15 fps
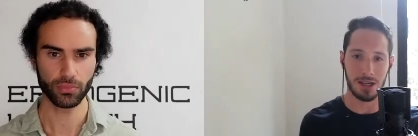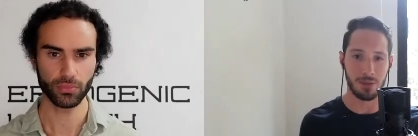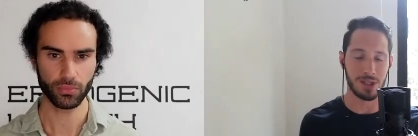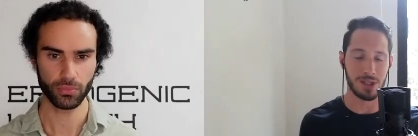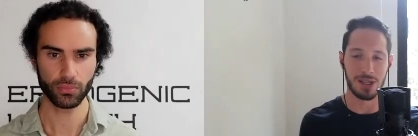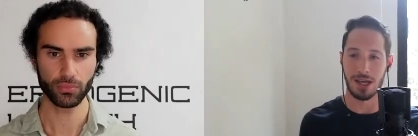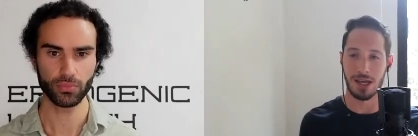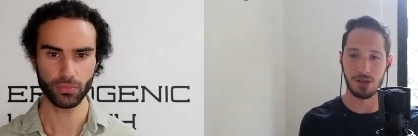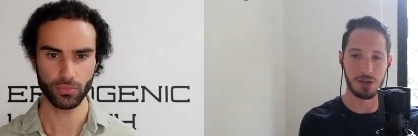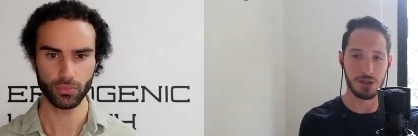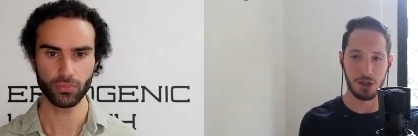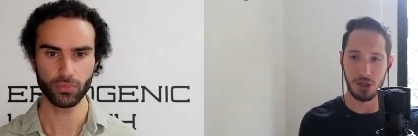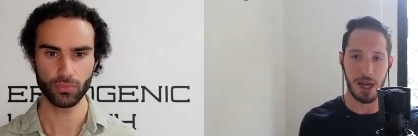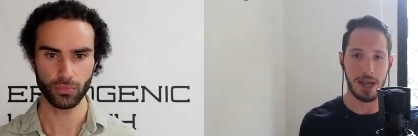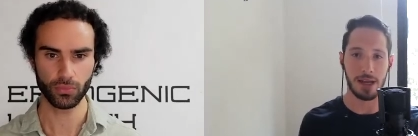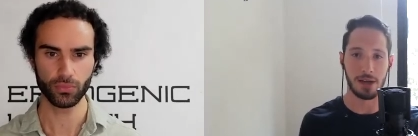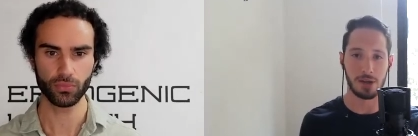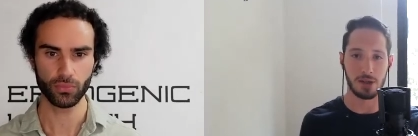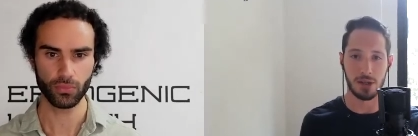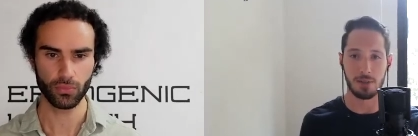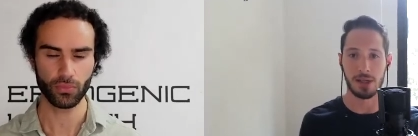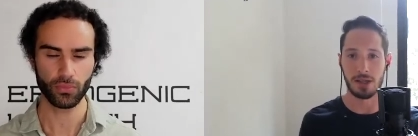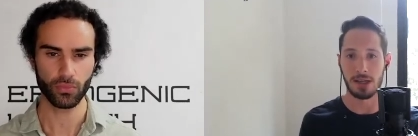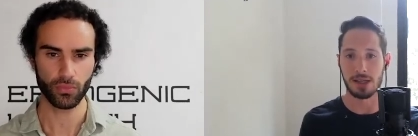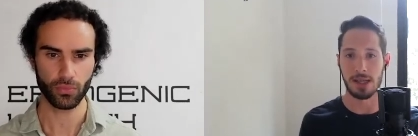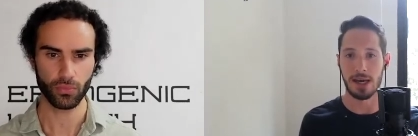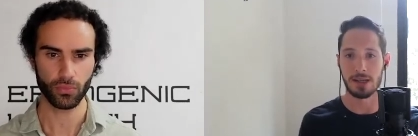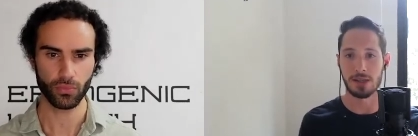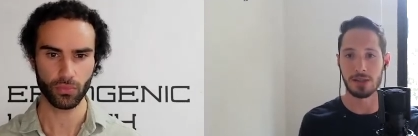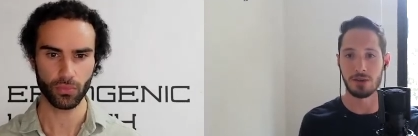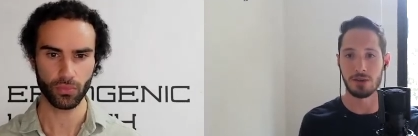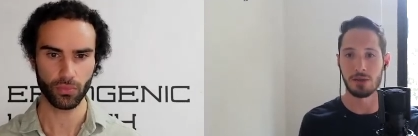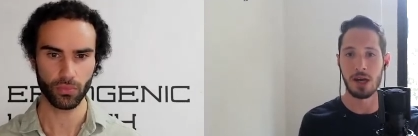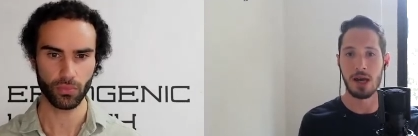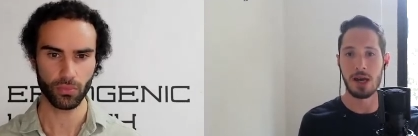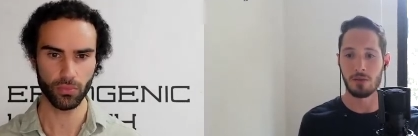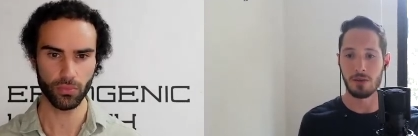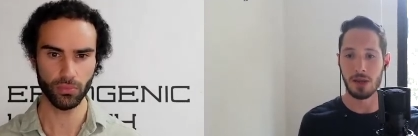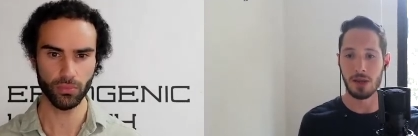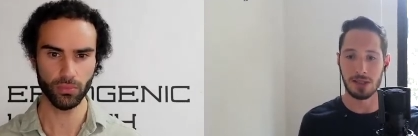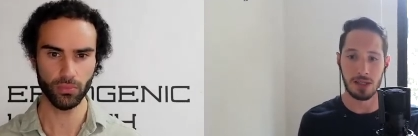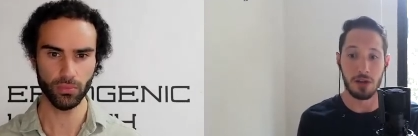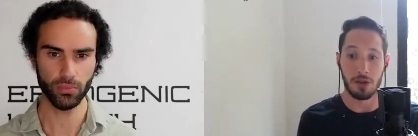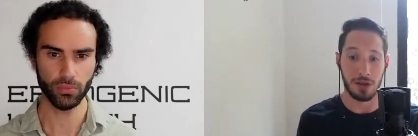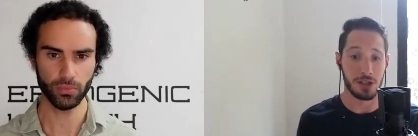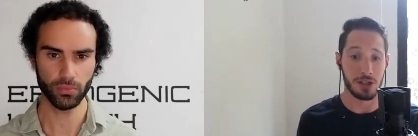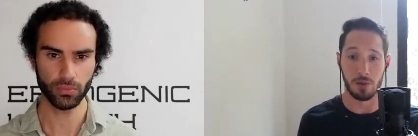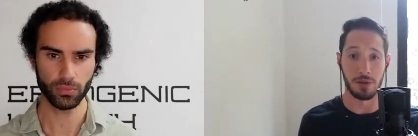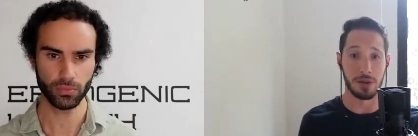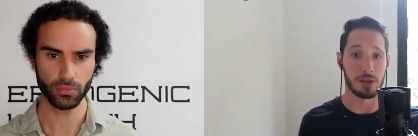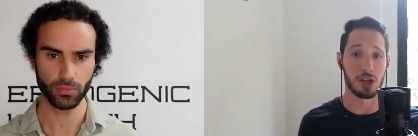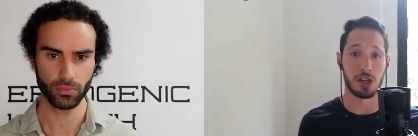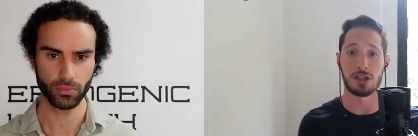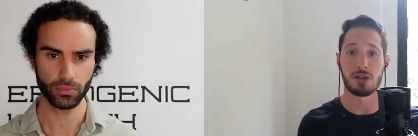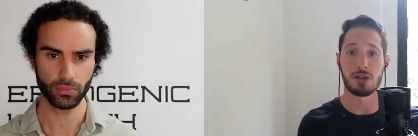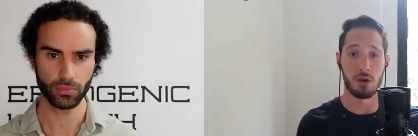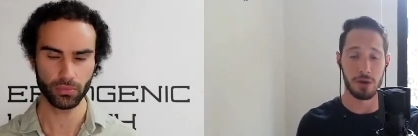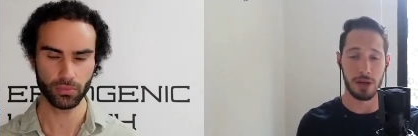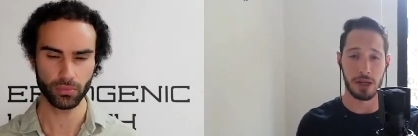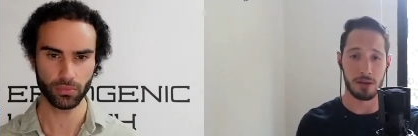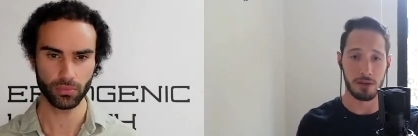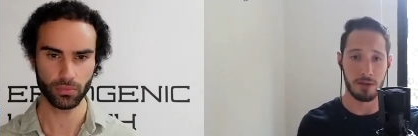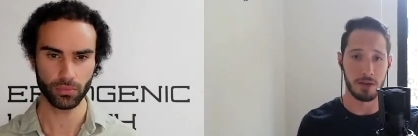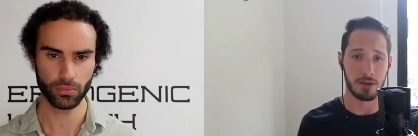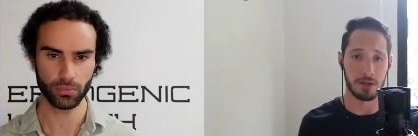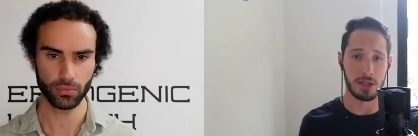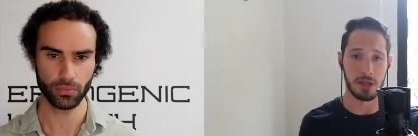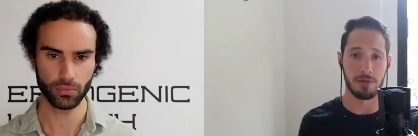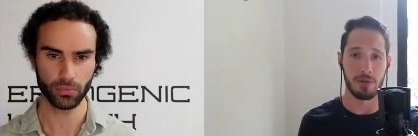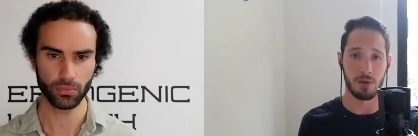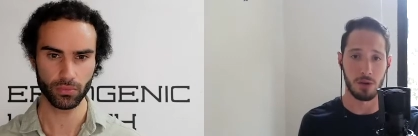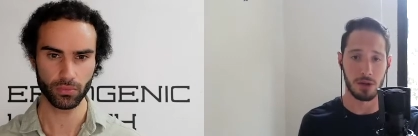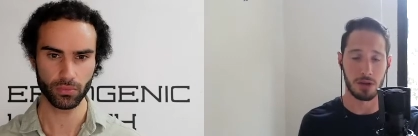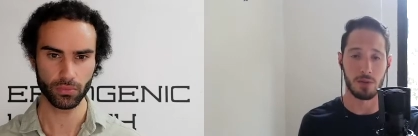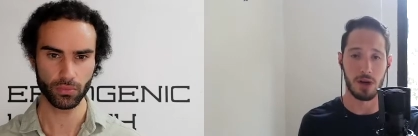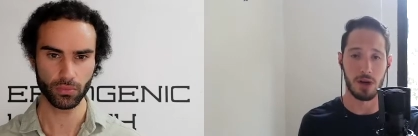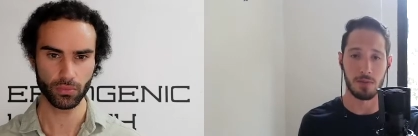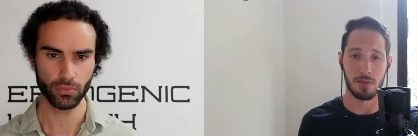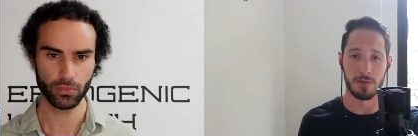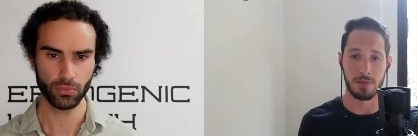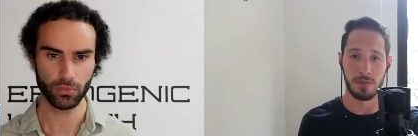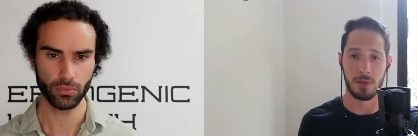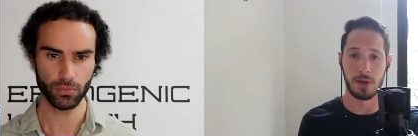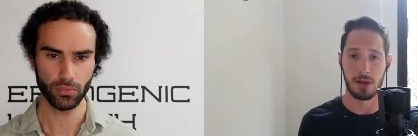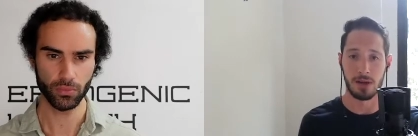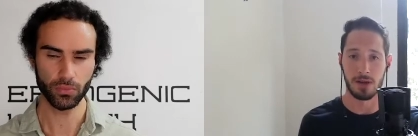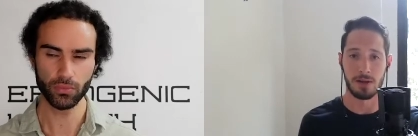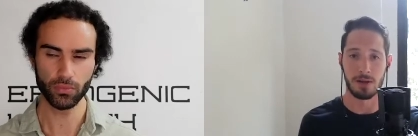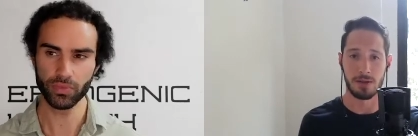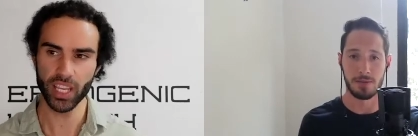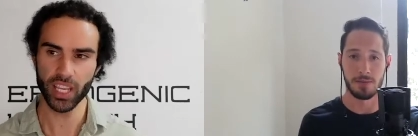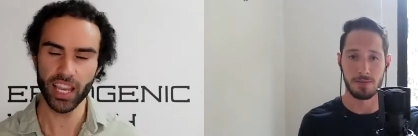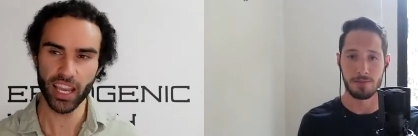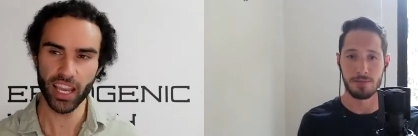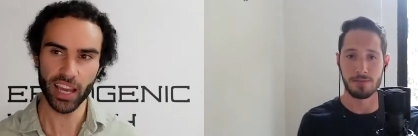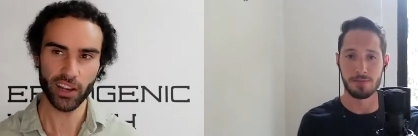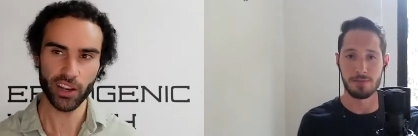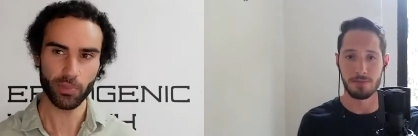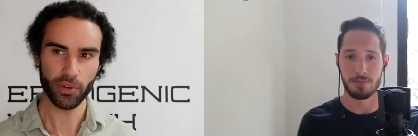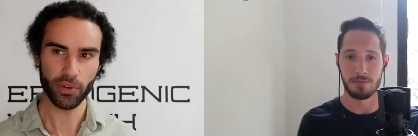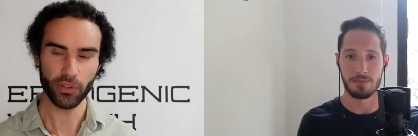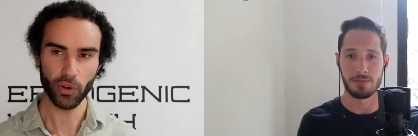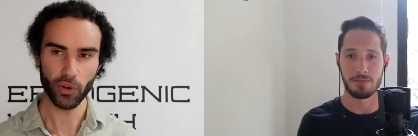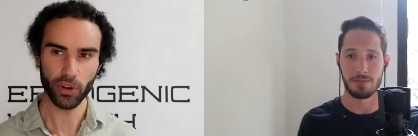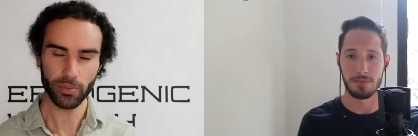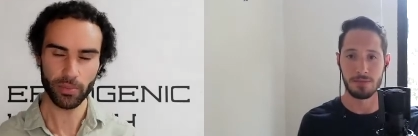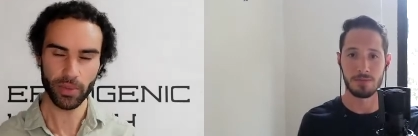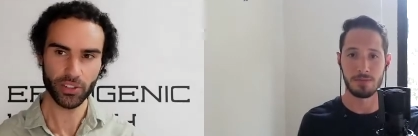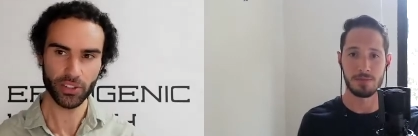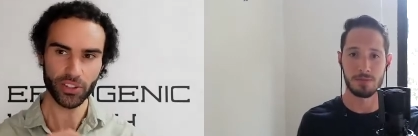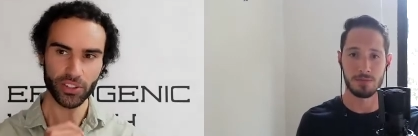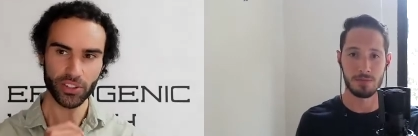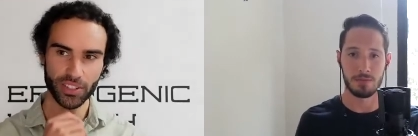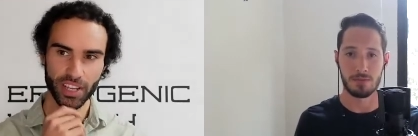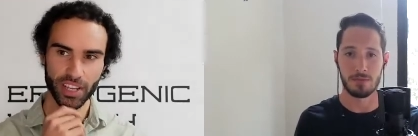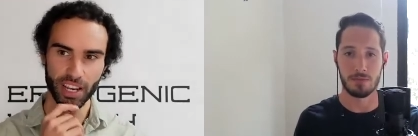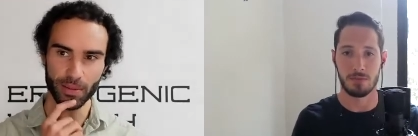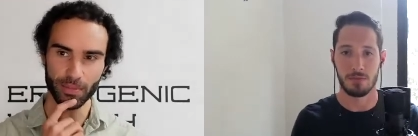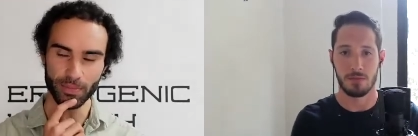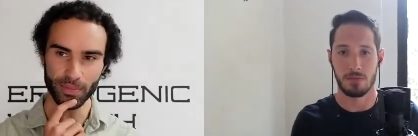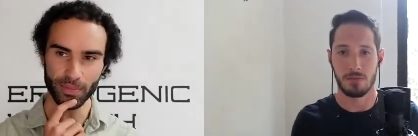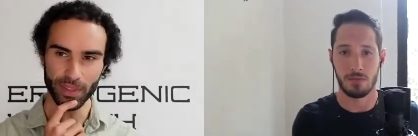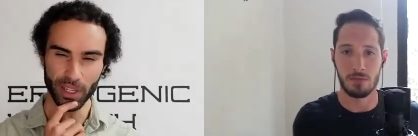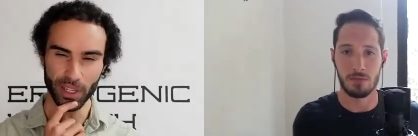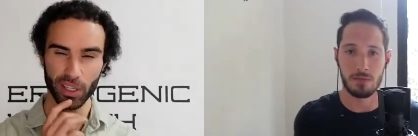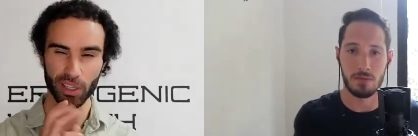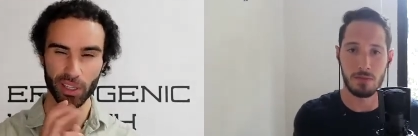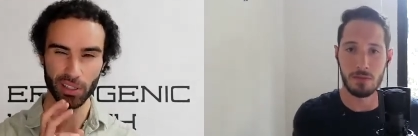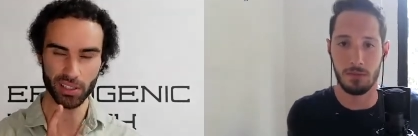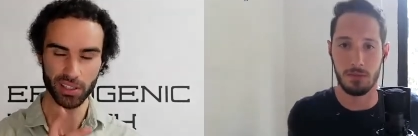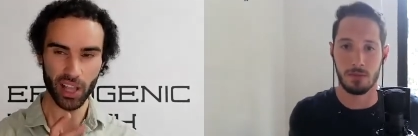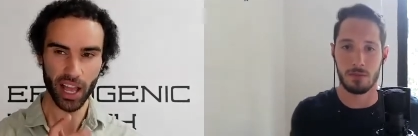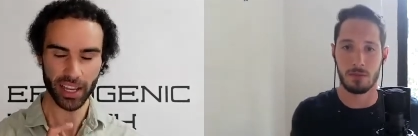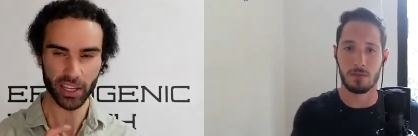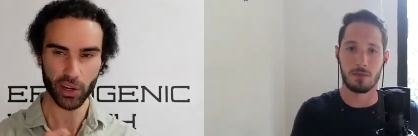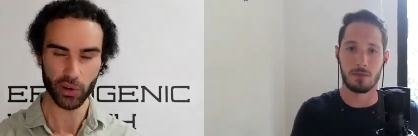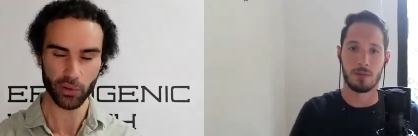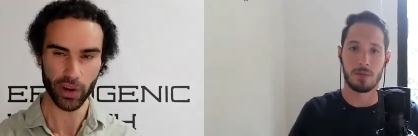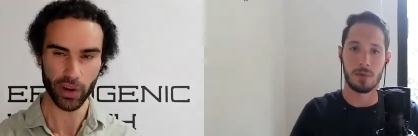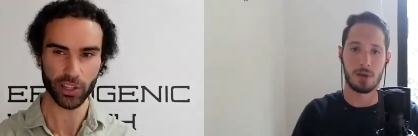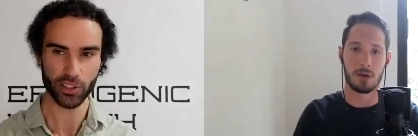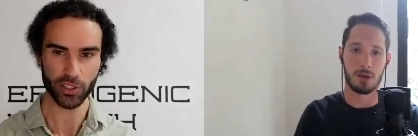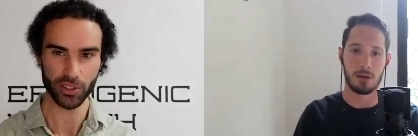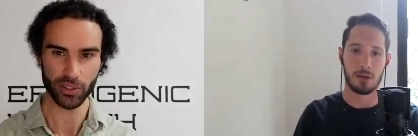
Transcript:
Speaker 1: it's not just genetic or something like that. So that's another issue with just throwing T four of the problem.
Speaker 2: Mm. I know before you mentioned um, the light correction